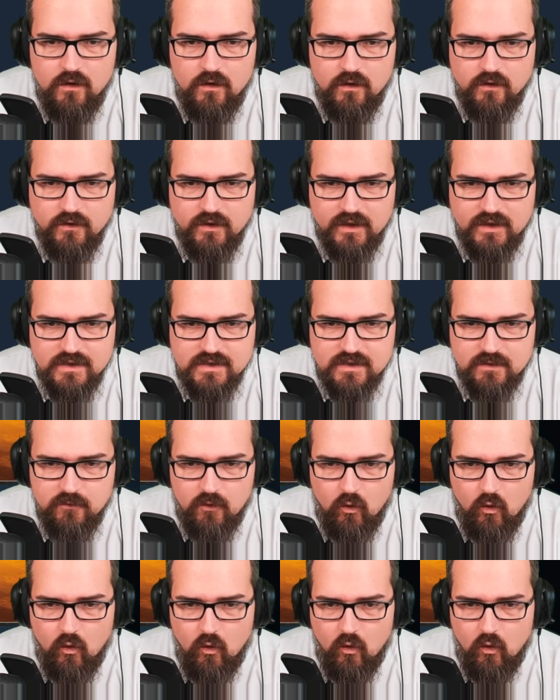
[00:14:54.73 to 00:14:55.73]
And then some
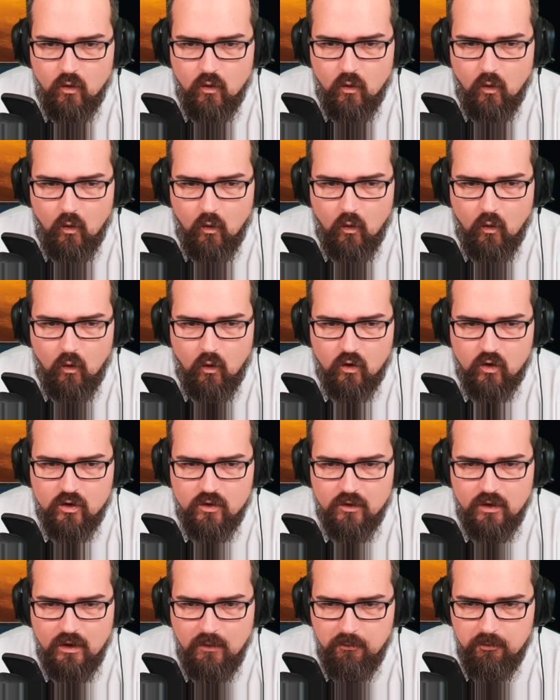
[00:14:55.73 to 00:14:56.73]

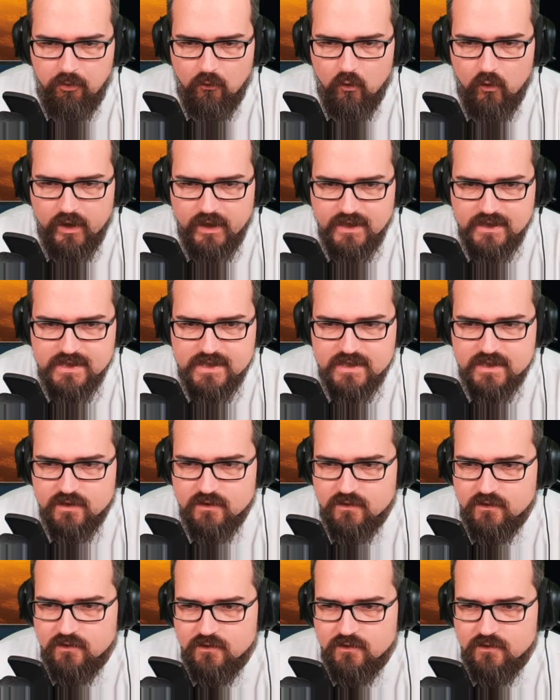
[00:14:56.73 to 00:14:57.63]
orc boys.